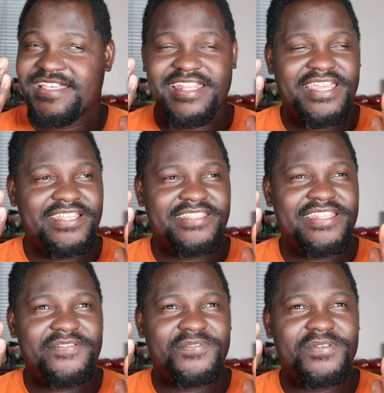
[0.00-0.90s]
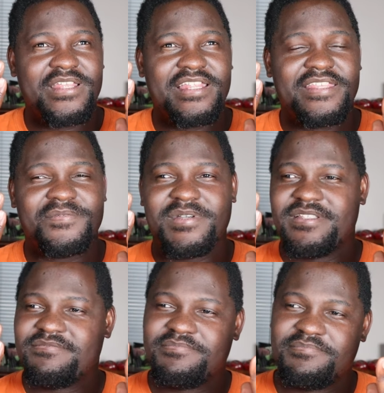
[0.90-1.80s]
Can I? Did I forget another
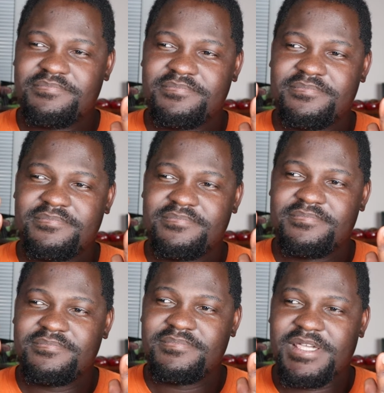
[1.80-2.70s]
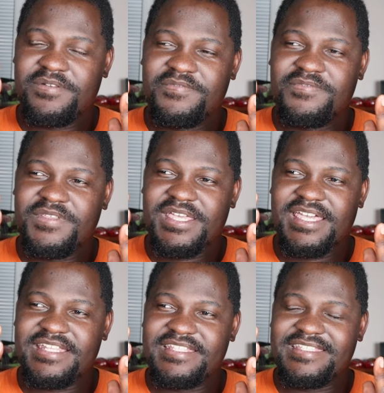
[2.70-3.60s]
one? I don't
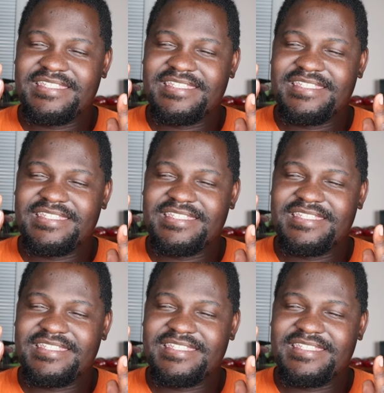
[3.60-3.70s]
think I